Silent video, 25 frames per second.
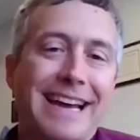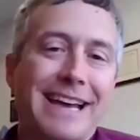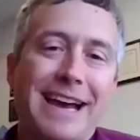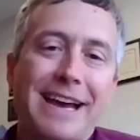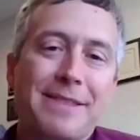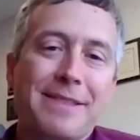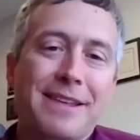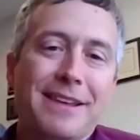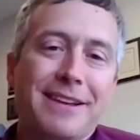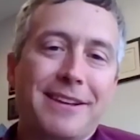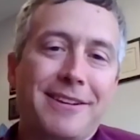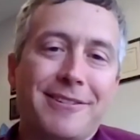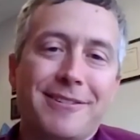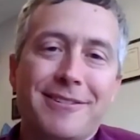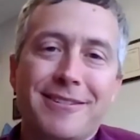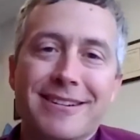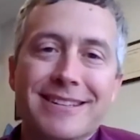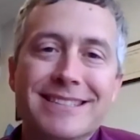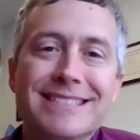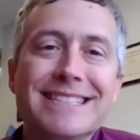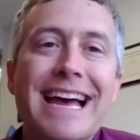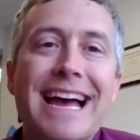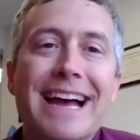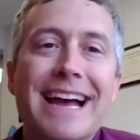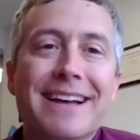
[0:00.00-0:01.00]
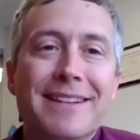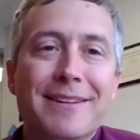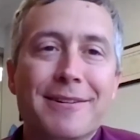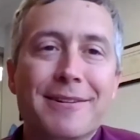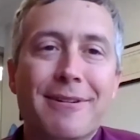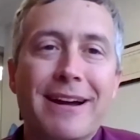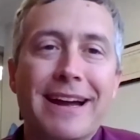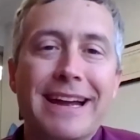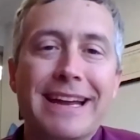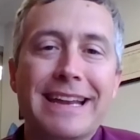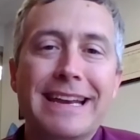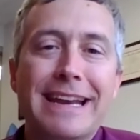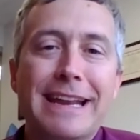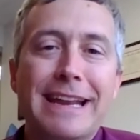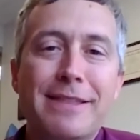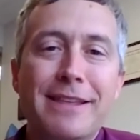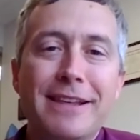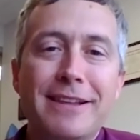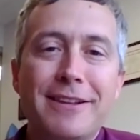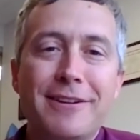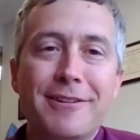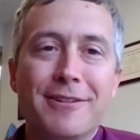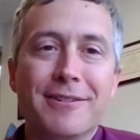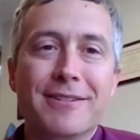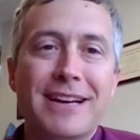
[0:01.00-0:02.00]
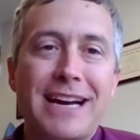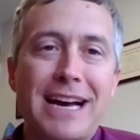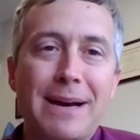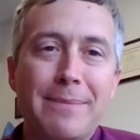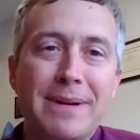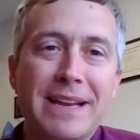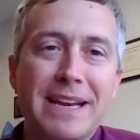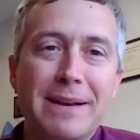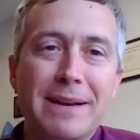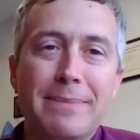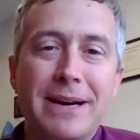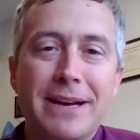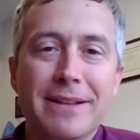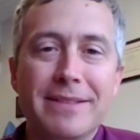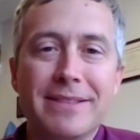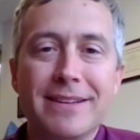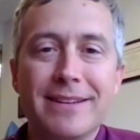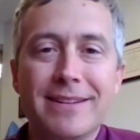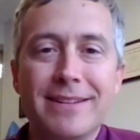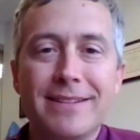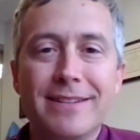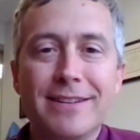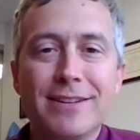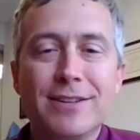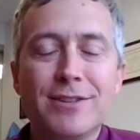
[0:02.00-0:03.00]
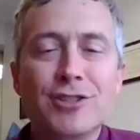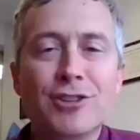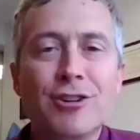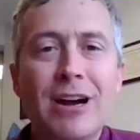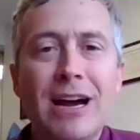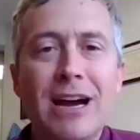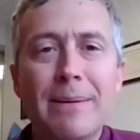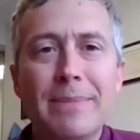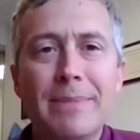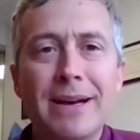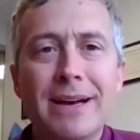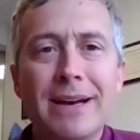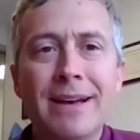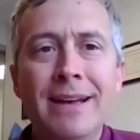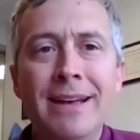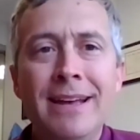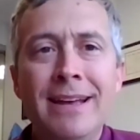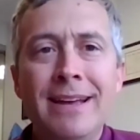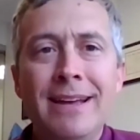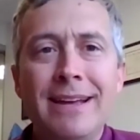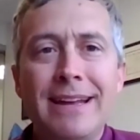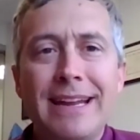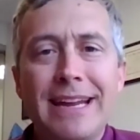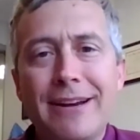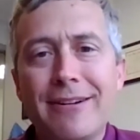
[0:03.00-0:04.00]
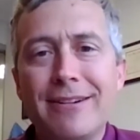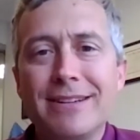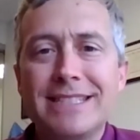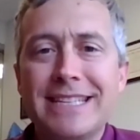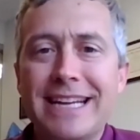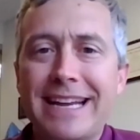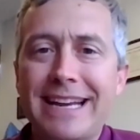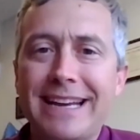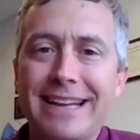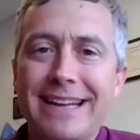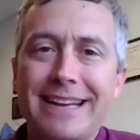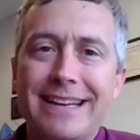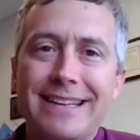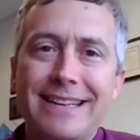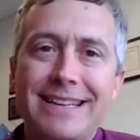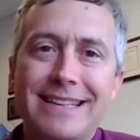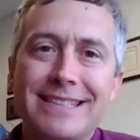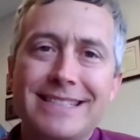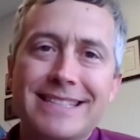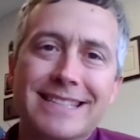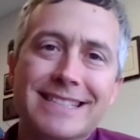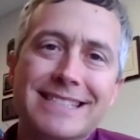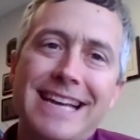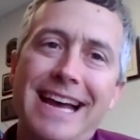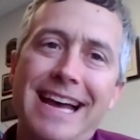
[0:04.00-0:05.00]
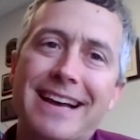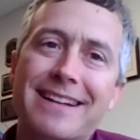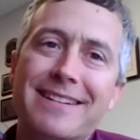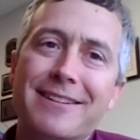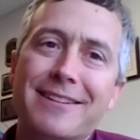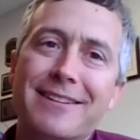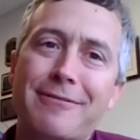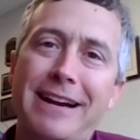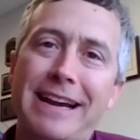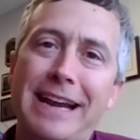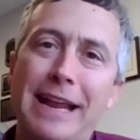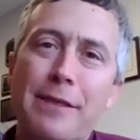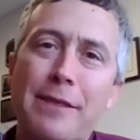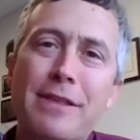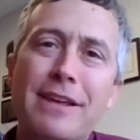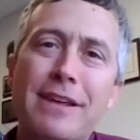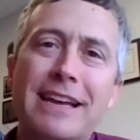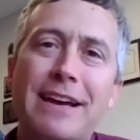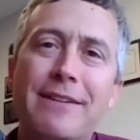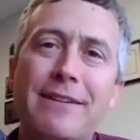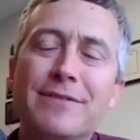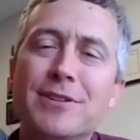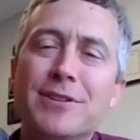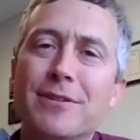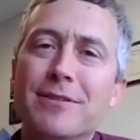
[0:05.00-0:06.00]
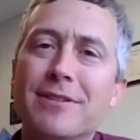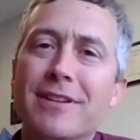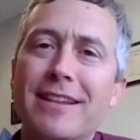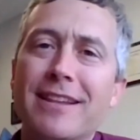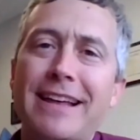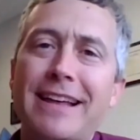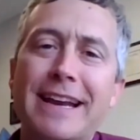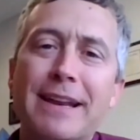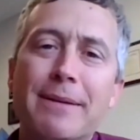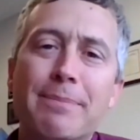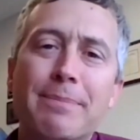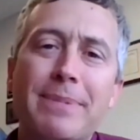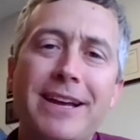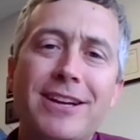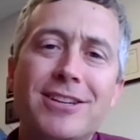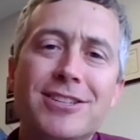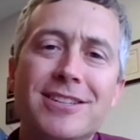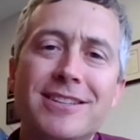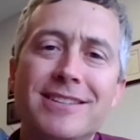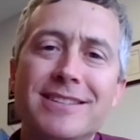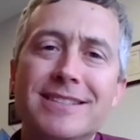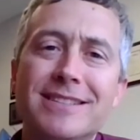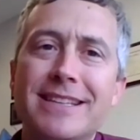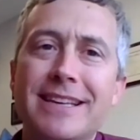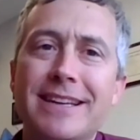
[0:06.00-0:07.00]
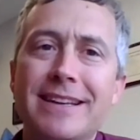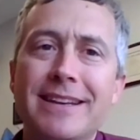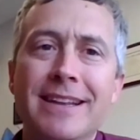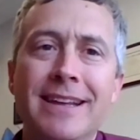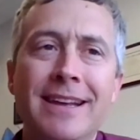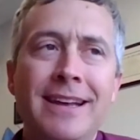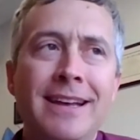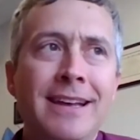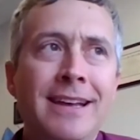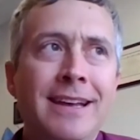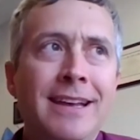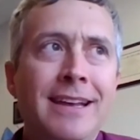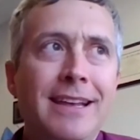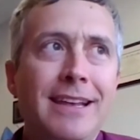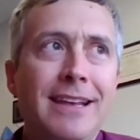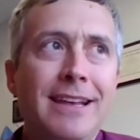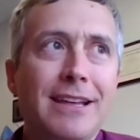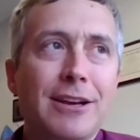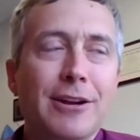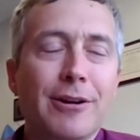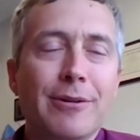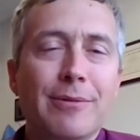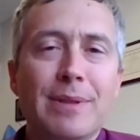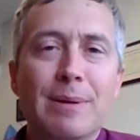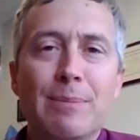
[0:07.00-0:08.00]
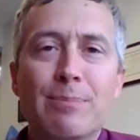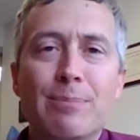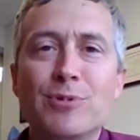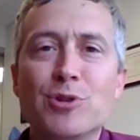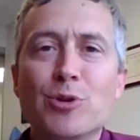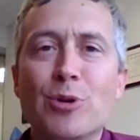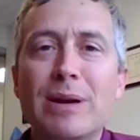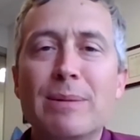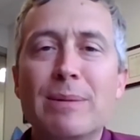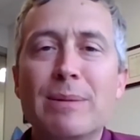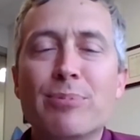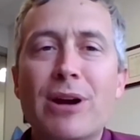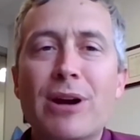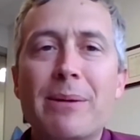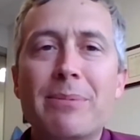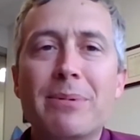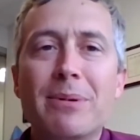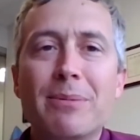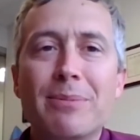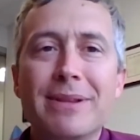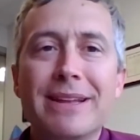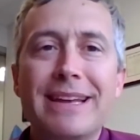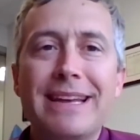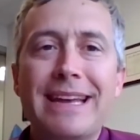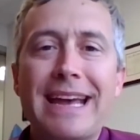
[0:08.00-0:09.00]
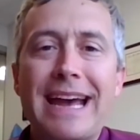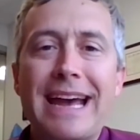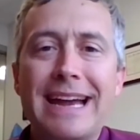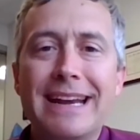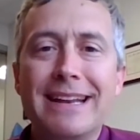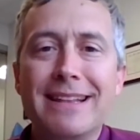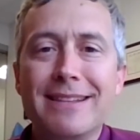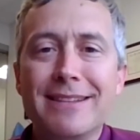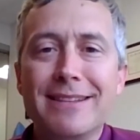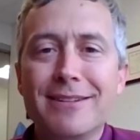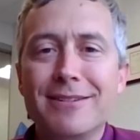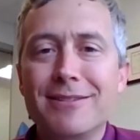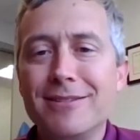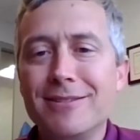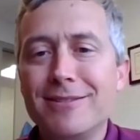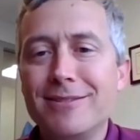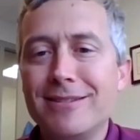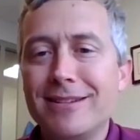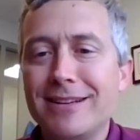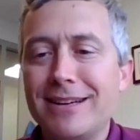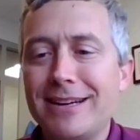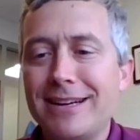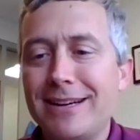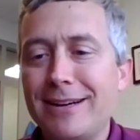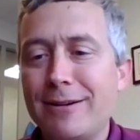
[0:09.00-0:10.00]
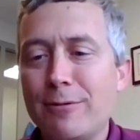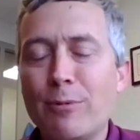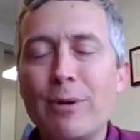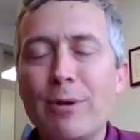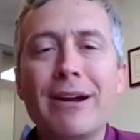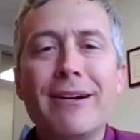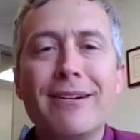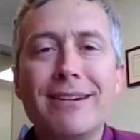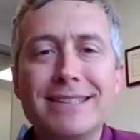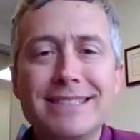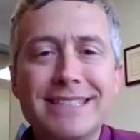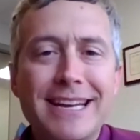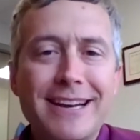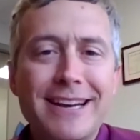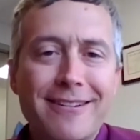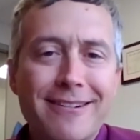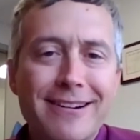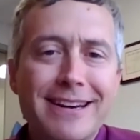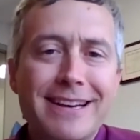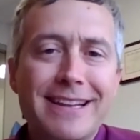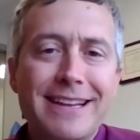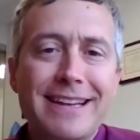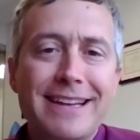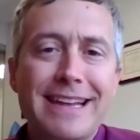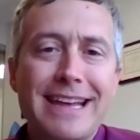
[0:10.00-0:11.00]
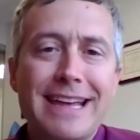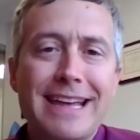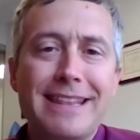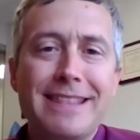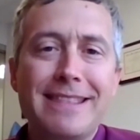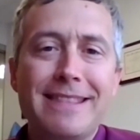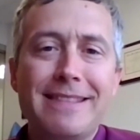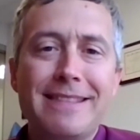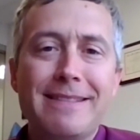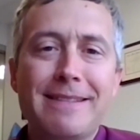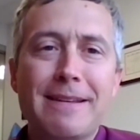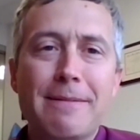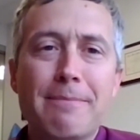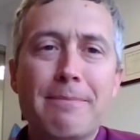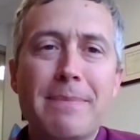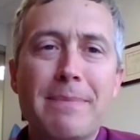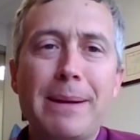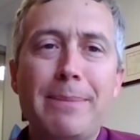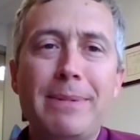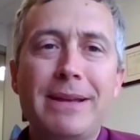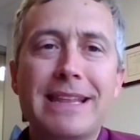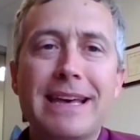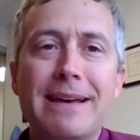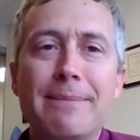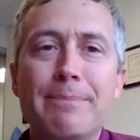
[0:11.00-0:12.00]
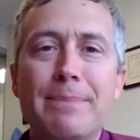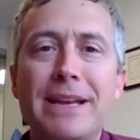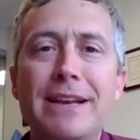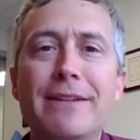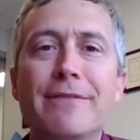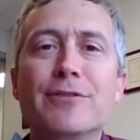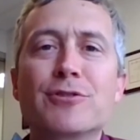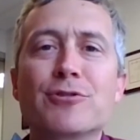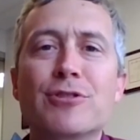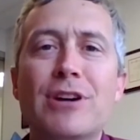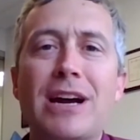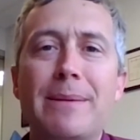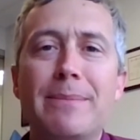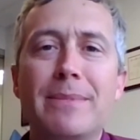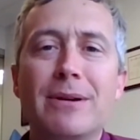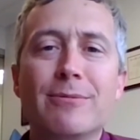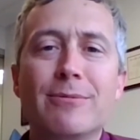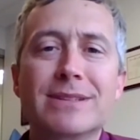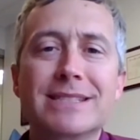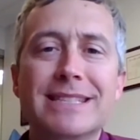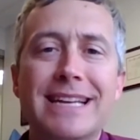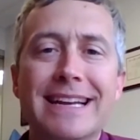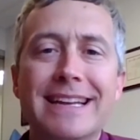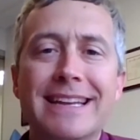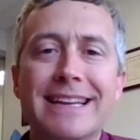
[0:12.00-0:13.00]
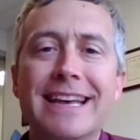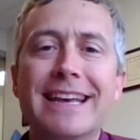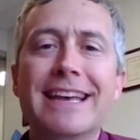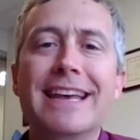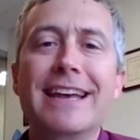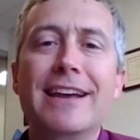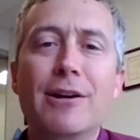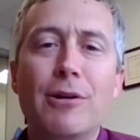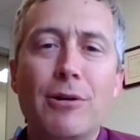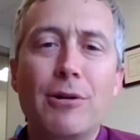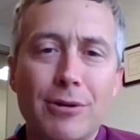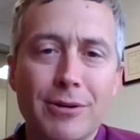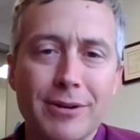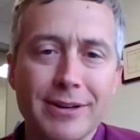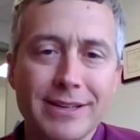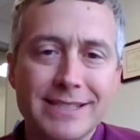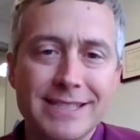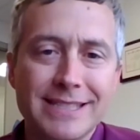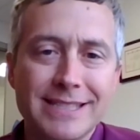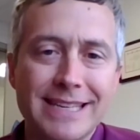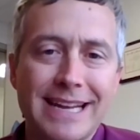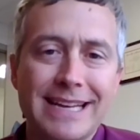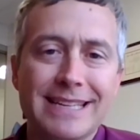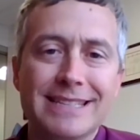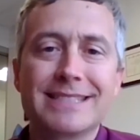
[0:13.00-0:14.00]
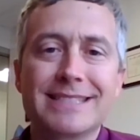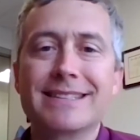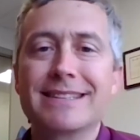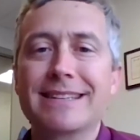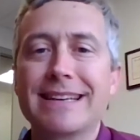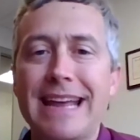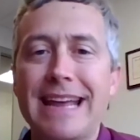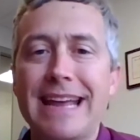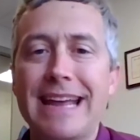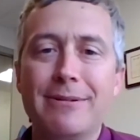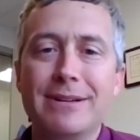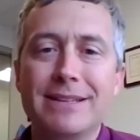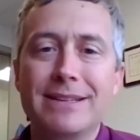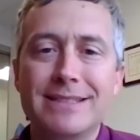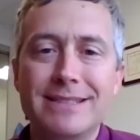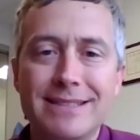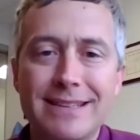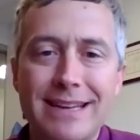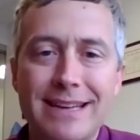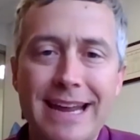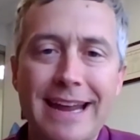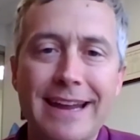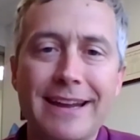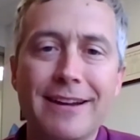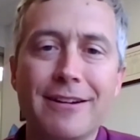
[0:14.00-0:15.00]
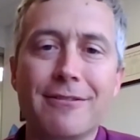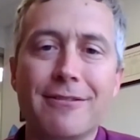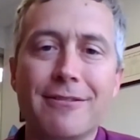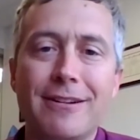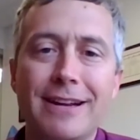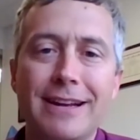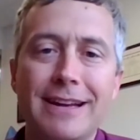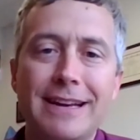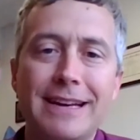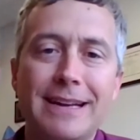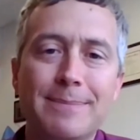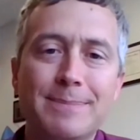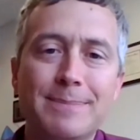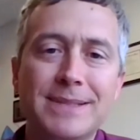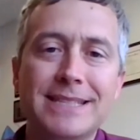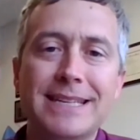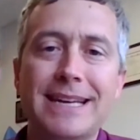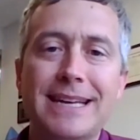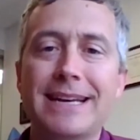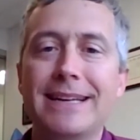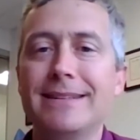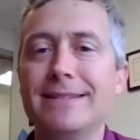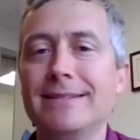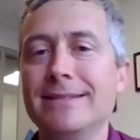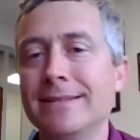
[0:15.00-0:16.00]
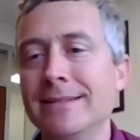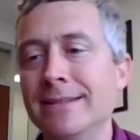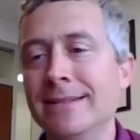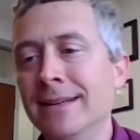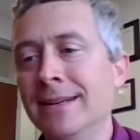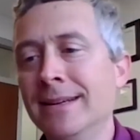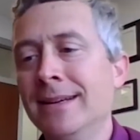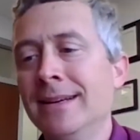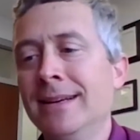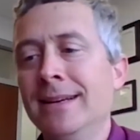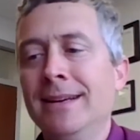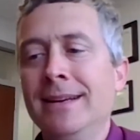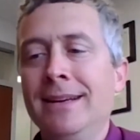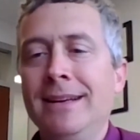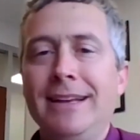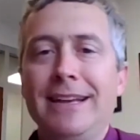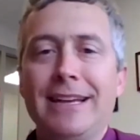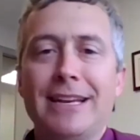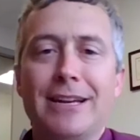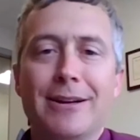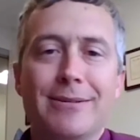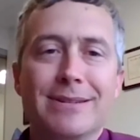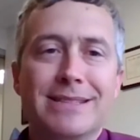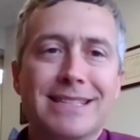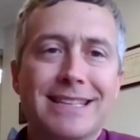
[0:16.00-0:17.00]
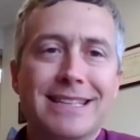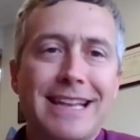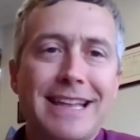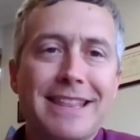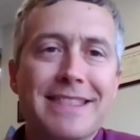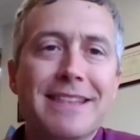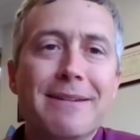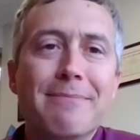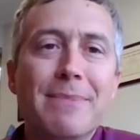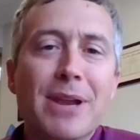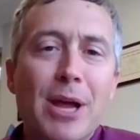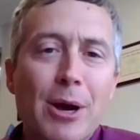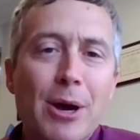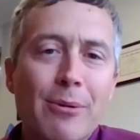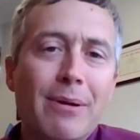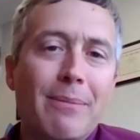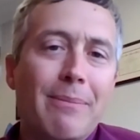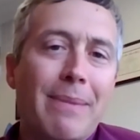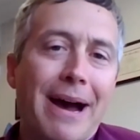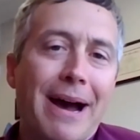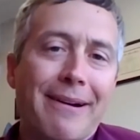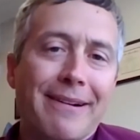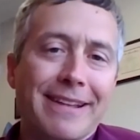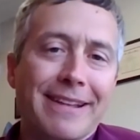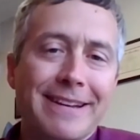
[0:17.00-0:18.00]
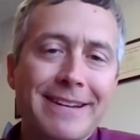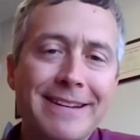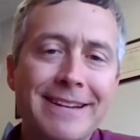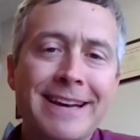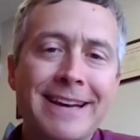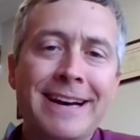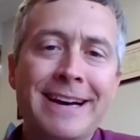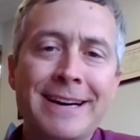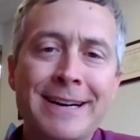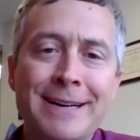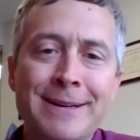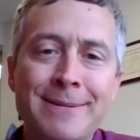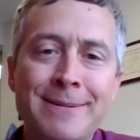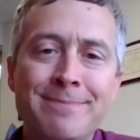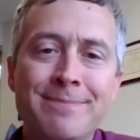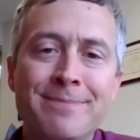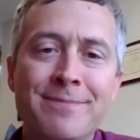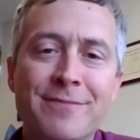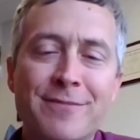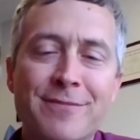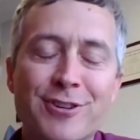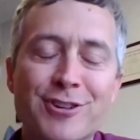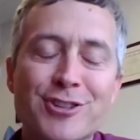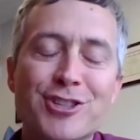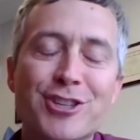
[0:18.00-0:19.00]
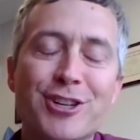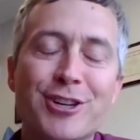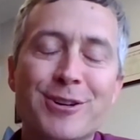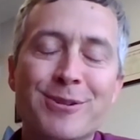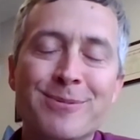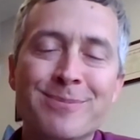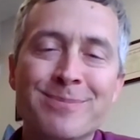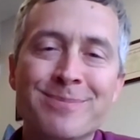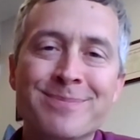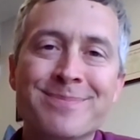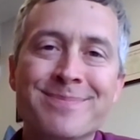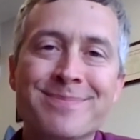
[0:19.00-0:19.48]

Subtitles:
I think you're exactly right. And I think your comment about the trauma irritating it is exactly right. I think I've told a lot of patients that, the joint probably had a little wear and tear in it. And maybe that bit of trauma was like kicking a hornet's nest. Now it's angry and upset and, it's letting them know about it for sure.